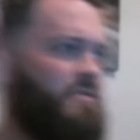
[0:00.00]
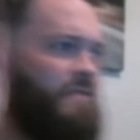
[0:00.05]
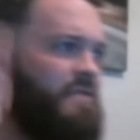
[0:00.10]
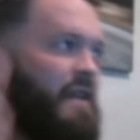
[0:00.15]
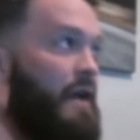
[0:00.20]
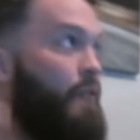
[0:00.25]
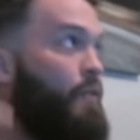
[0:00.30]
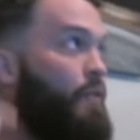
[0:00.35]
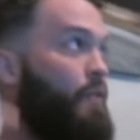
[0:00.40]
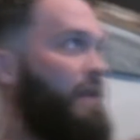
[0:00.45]
and
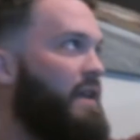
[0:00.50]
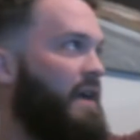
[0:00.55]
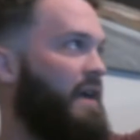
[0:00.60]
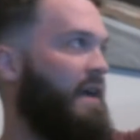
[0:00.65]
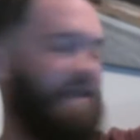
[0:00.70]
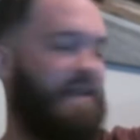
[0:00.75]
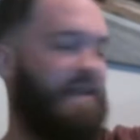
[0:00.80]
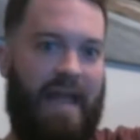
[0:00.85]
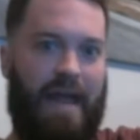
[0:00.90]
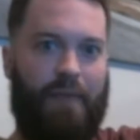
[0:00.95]
then I want like a
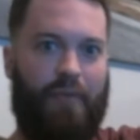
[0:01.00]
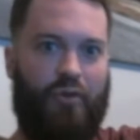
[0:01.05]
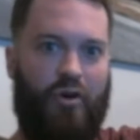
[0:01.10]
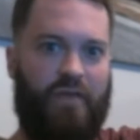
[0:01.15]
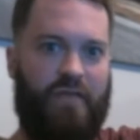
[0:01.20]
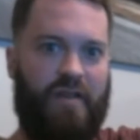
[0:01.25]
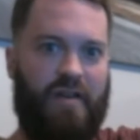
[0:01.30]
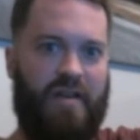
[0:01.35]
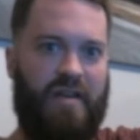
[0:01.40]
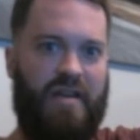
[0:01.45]
camera
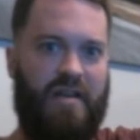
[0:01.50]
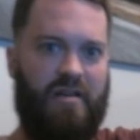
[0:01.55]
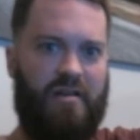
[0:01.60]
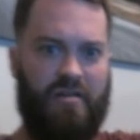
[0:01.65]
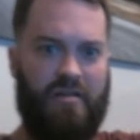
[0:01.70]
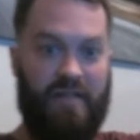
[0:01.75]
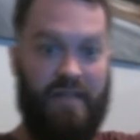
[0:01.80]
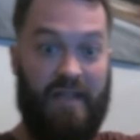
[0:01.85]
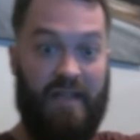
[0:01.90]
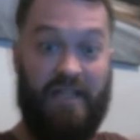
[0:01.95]
over here,
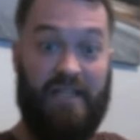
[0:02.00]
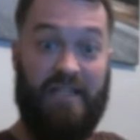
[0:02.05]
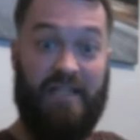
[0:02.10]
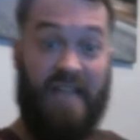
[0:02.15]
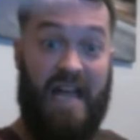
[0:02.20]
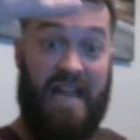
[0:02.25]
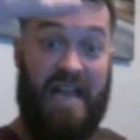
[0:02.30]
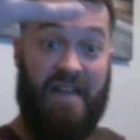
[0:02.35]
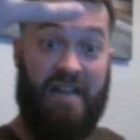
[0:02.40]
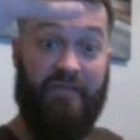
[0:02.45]
and then a
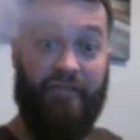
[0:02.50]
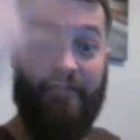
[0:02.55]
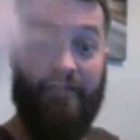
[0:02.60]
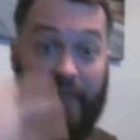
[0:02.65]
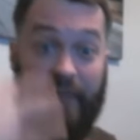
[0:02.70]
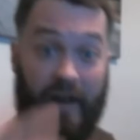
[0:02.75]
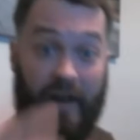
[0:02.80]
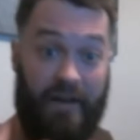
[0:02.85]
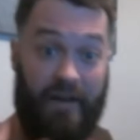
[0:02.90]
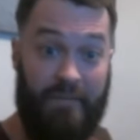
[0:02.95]
light in
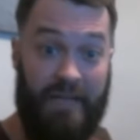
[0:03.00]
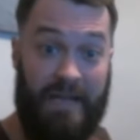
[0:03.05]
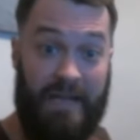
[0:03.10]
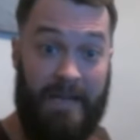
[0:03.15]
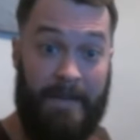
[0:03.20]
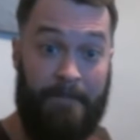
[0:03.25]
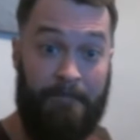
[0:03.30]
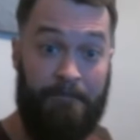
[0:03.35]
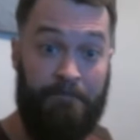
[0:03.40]
front of me.